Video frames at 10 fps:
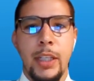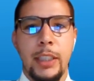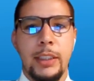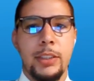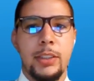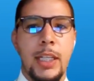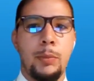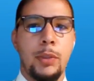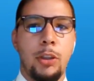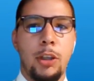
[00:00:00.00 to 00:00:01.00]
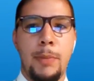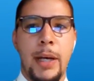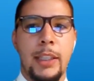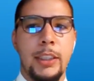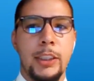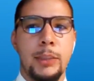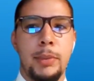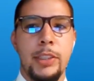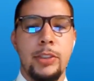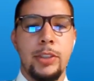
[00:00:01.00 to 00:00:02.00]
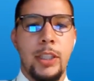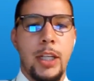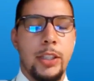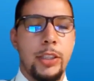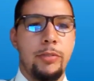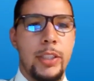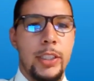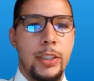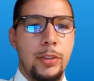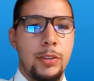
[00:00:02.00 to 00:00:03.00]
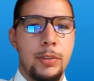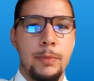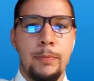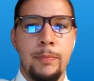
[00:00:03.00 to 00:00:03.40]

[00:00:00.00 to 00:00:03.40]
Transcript: At this time, would all panelists please turn on your videos?